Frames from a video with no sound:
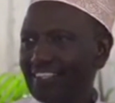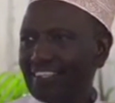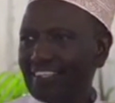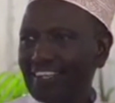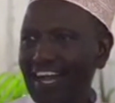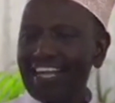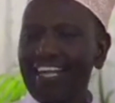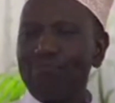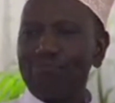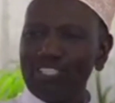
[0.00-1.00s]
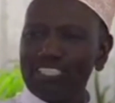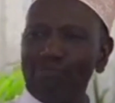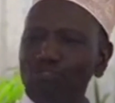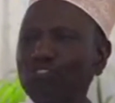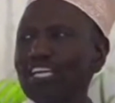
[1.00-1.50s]
Angemuita
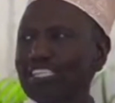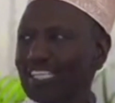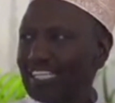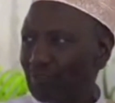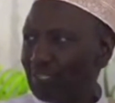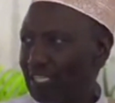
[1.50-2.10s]
mtu ya kitendawili.